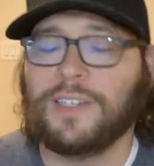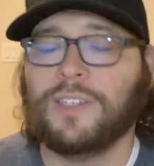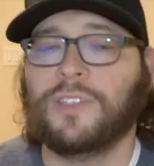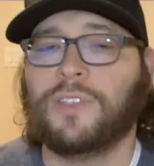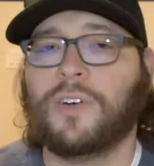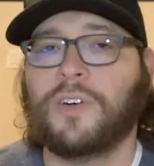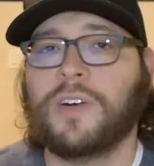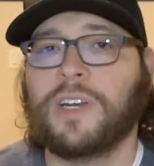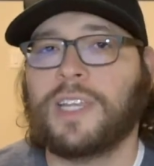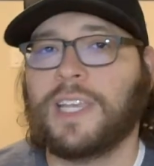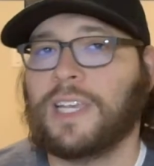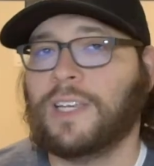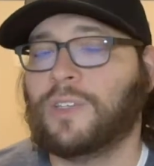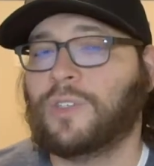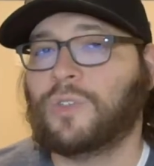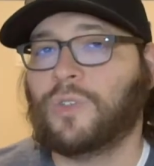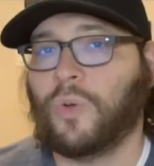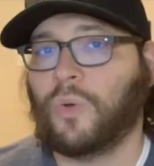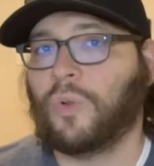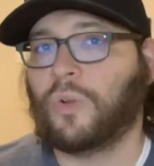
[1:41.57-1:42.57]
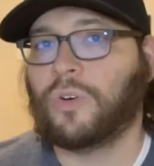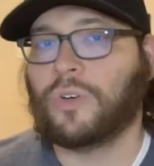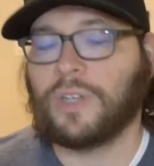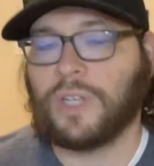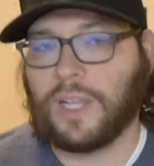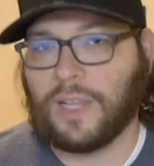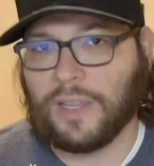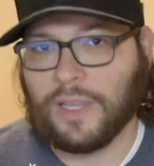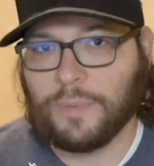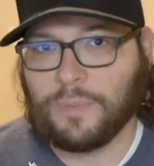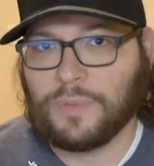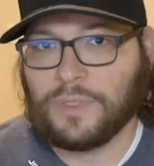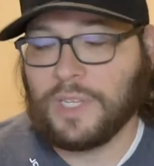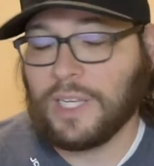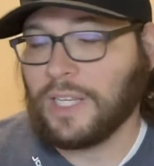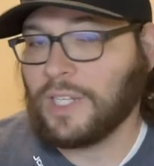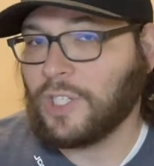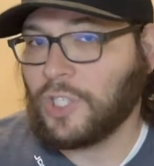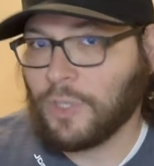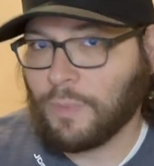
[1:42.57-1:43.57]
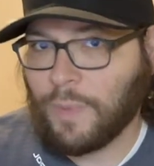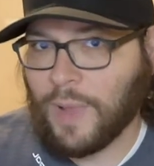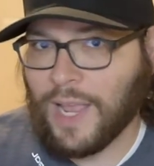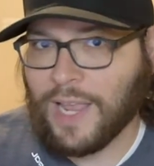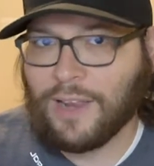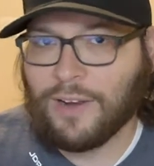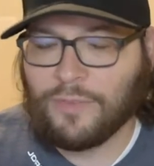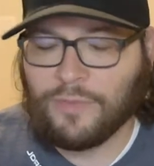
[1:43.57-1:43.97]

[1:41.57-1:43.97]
during a solar eclipse in Japan,